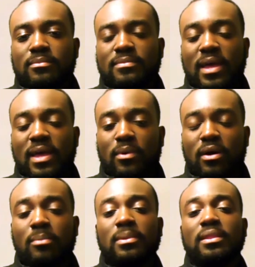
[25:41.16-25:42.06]
that
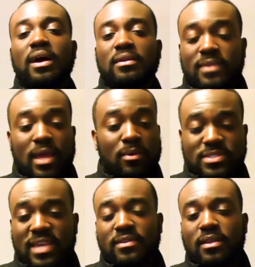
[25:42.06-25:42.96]
will save a
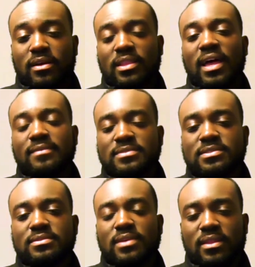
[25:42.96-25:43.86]
lot of lives,
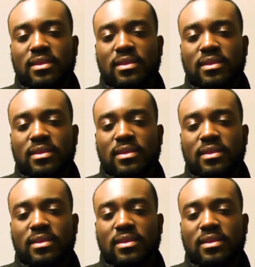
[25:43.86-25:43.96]
I think.